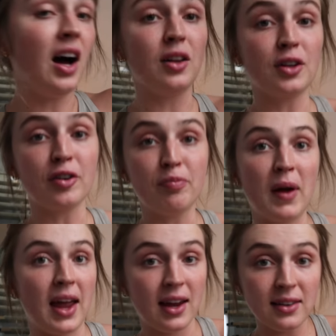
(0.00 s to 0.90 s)
color of
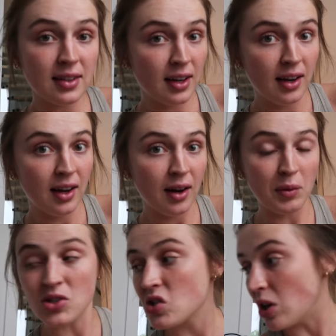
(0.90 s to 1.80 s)
paint
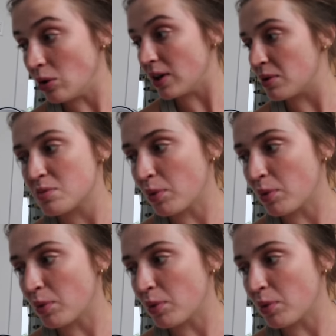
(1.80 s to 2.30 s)
was so, it was